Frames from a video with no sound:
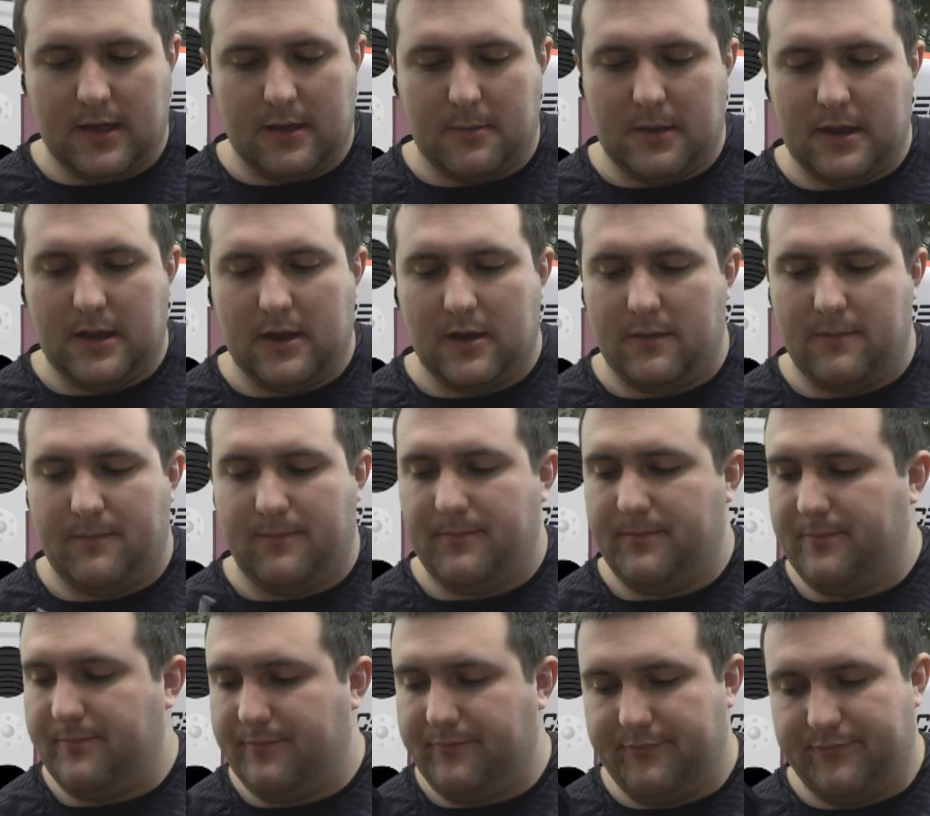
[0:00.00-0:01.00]
I mean, it
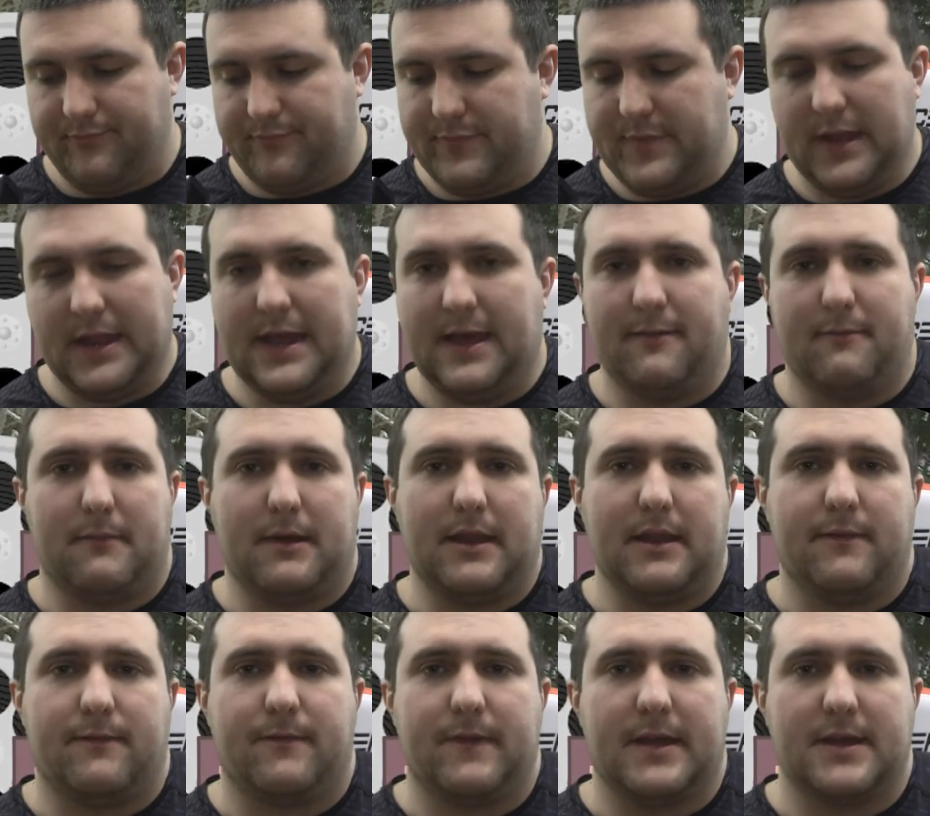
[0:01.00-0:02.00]
didn't have
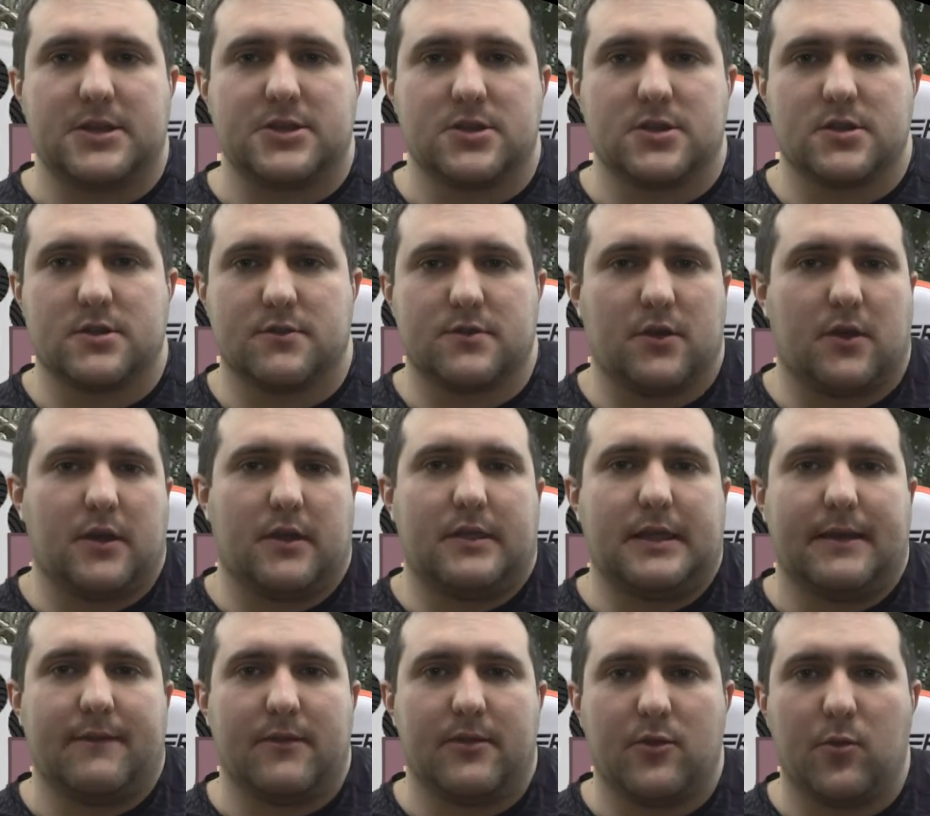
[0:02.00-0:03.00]
many features. It was only
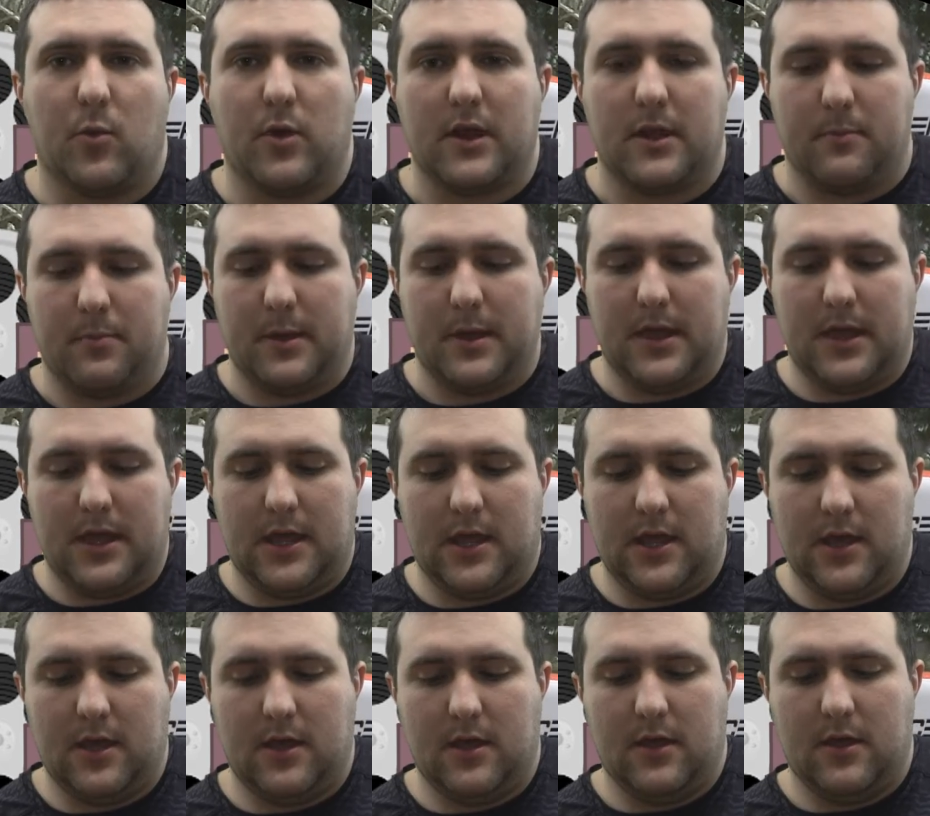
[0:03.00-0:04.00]
720p.